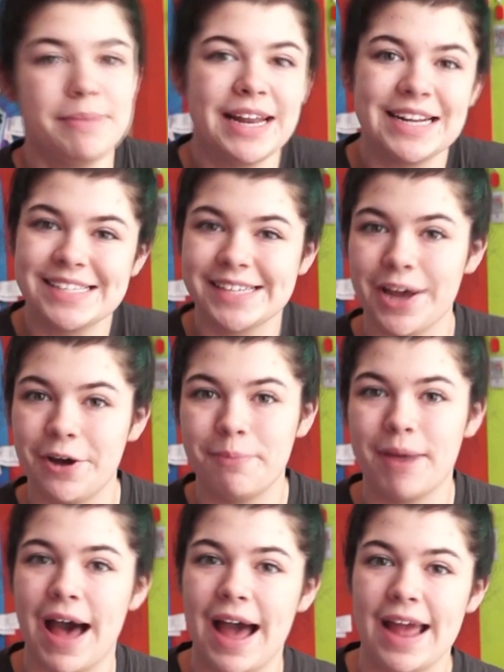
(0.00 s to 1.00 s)
minutes go
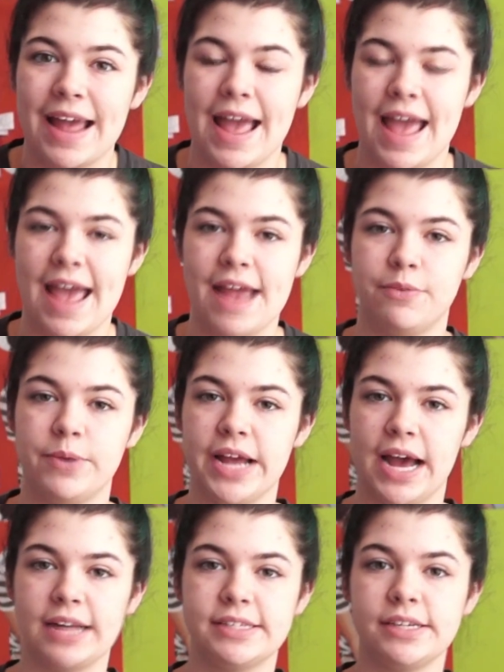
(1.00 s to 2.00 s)
by and we
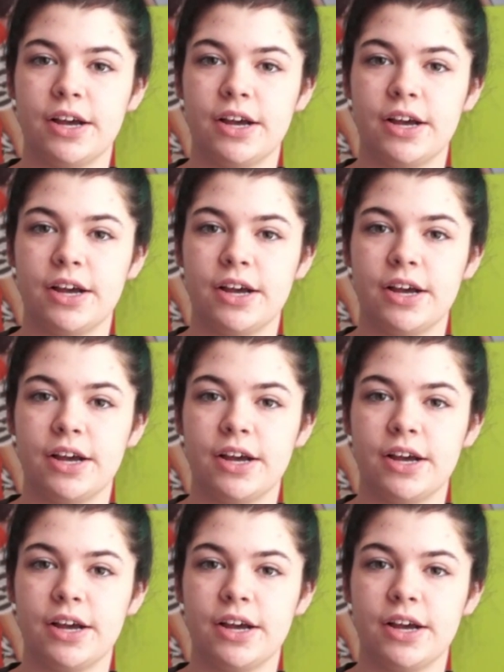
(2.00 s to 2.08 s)
had to